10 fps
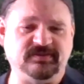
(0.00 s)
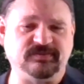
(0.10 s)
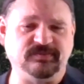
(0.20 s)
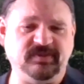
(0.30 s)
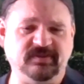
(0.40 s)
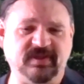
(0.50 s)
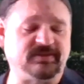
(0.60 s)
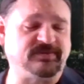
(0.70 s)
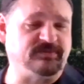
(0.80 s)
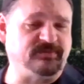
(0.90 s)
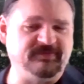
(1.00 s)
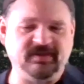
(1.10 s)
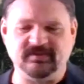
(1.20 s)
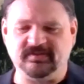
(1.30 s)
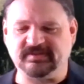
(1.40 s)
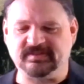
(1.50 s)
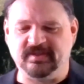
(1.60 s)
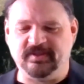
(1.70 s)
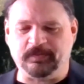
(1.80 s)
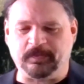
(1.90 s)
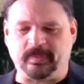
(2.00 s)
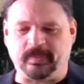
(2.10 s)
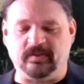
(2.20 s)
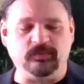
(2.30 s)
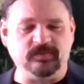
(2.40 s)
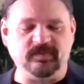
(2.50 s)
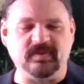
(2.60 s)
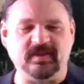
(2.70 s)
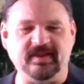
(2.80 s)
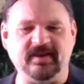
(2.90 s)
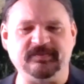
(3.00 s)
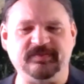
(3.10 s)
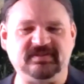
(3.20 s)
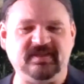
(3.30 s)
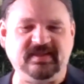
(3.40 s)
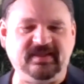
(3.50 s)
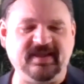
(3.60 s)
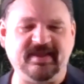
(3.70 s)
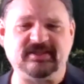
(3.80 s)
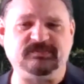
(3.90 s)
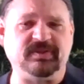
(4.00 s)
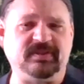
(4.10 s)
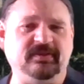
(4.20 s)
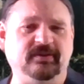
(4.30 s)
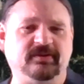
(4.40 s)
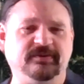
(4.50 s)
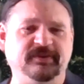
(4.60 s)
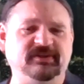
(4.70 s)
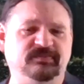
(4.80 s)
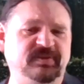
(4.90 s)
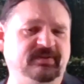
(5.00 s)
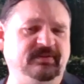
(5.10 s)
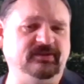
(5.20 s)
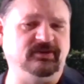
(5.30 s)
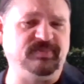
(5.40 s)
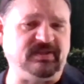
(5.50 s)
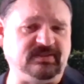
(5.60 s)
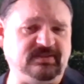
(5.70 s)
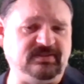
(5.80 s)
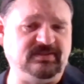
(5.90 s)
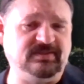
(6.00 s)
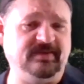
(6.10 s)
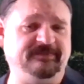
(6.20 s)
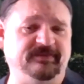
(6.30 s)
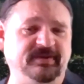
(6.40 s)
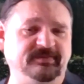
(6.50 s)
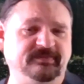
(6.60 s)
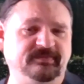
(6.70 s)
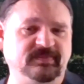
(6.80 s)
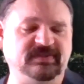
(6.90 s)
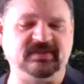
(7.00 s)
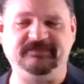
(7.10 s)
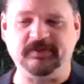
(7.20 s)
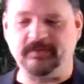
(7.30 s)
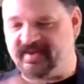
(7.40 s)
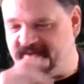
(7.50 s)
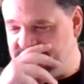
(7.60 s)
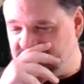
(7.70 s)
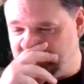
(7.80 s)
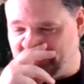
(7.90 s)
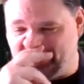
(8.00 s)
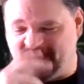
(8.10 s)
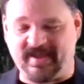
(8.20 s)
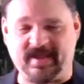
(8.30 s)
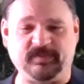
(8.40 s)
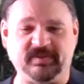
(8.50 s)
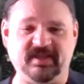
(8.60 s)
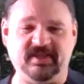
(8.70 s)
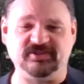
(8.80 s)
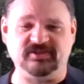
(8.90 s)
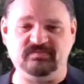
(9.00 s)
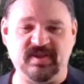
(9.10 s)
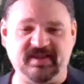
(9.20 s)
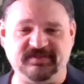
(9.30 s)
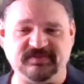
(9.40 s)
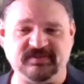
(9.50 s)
with external vendors? And I would say yes, but they're going to be a little bit different. See, if you have application-based